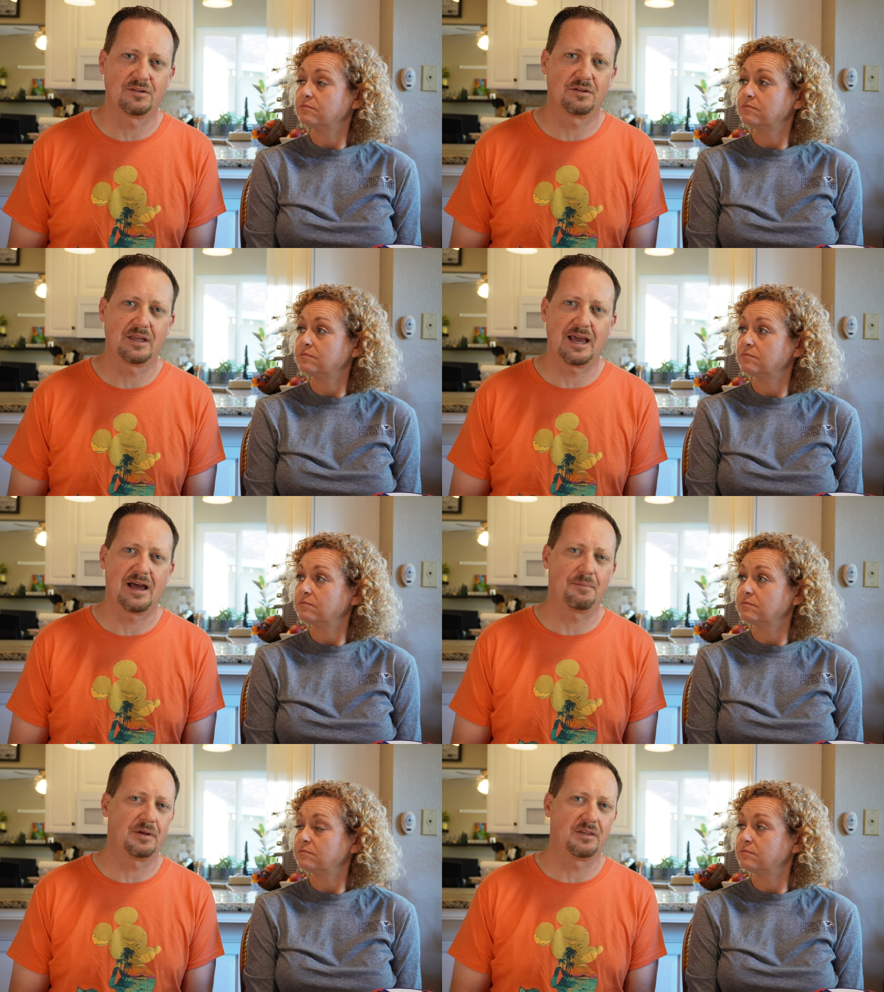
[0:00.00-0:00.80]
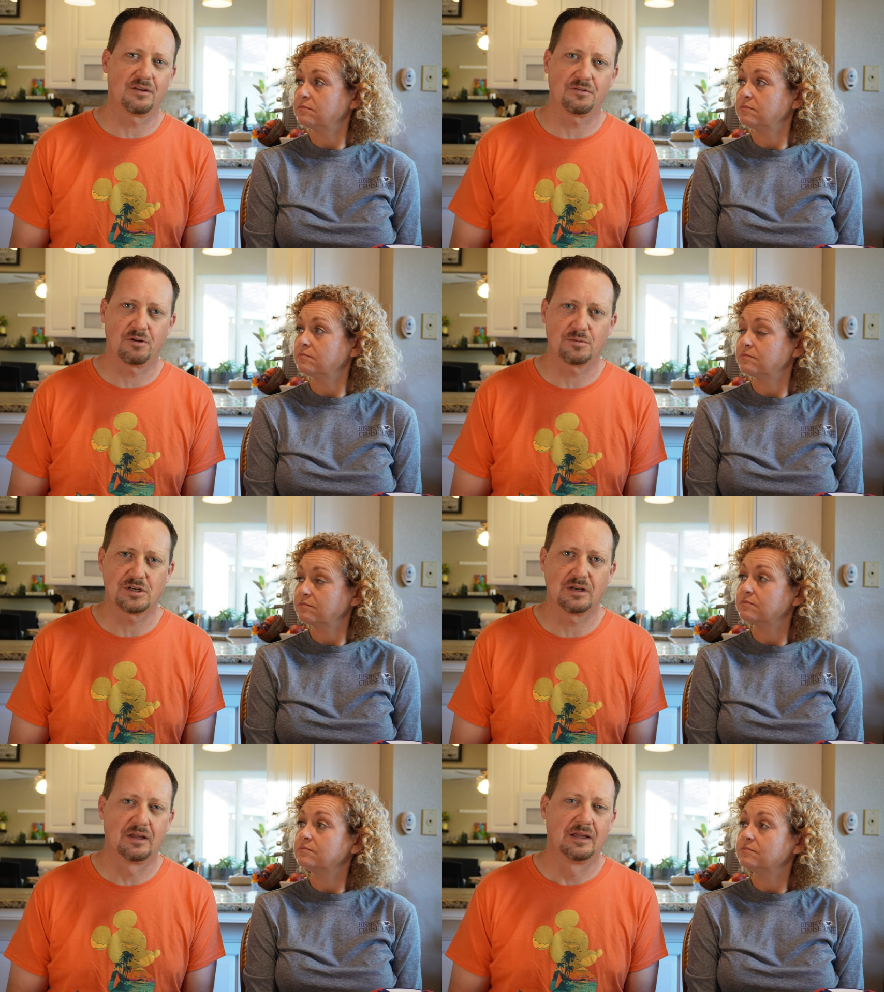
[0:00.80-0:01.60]
Speaker 1: to the app in the
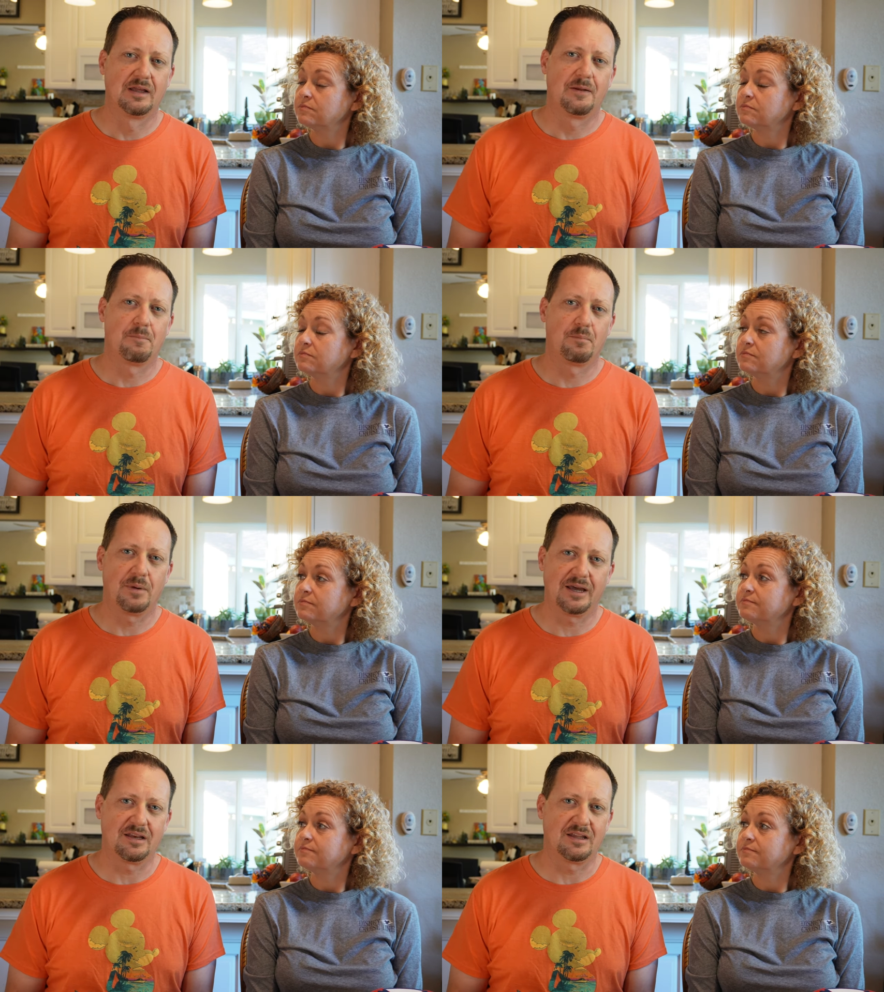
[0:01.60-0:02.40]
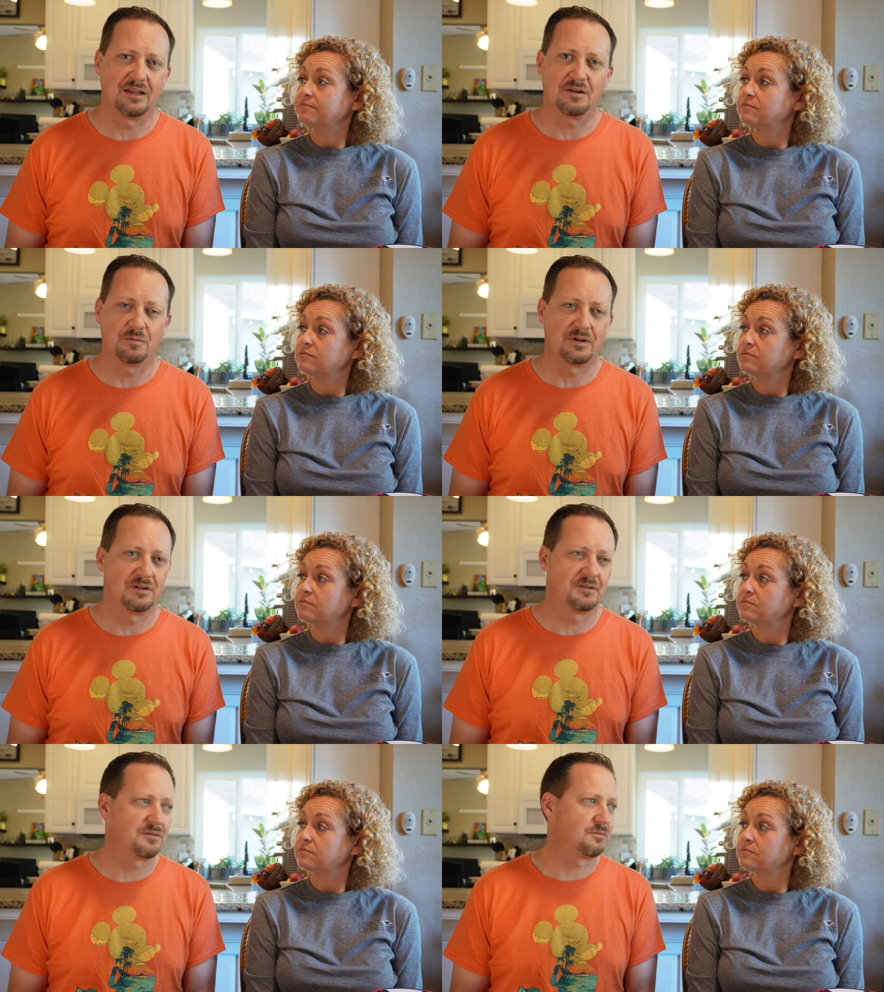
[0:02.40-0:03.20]
description. But it
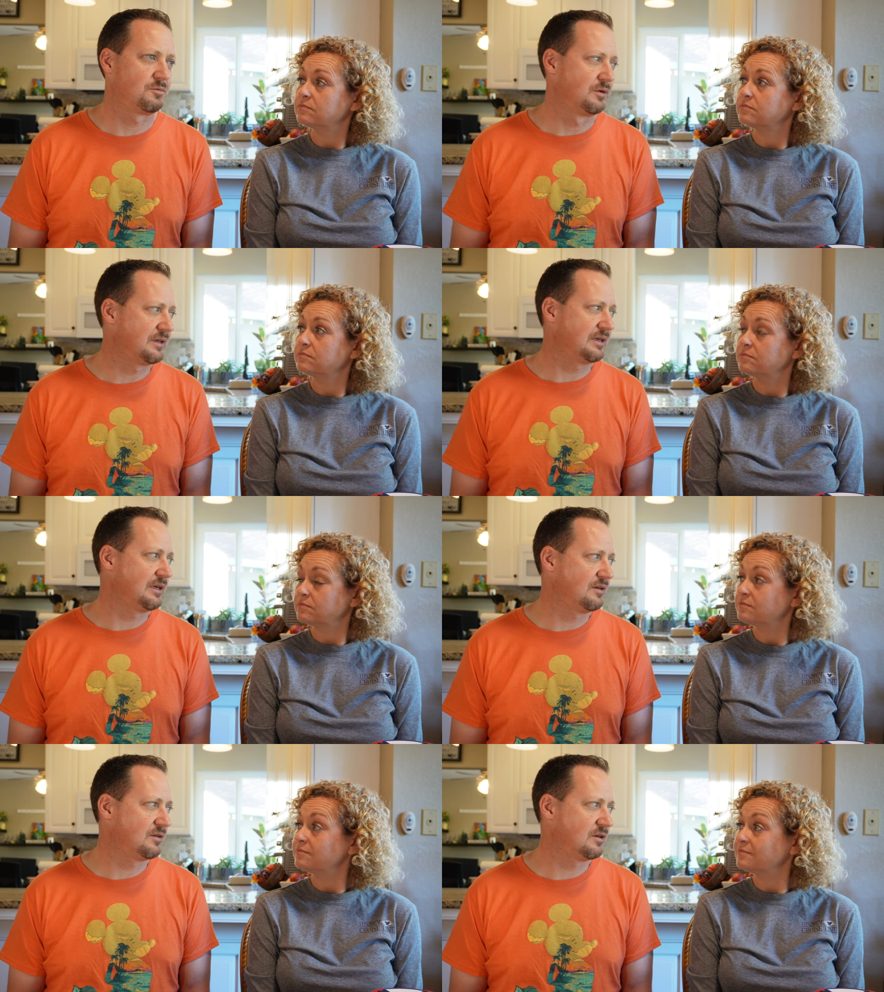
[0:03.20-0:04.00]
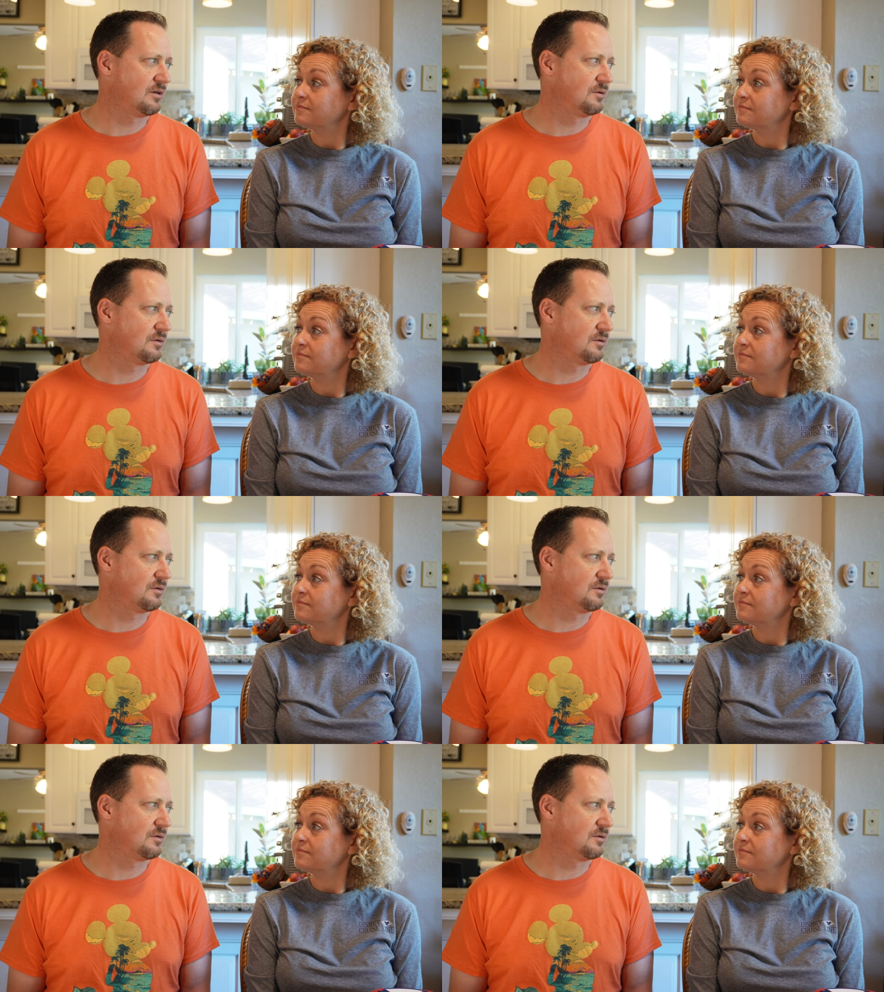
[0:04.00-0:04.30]
was really easy to use.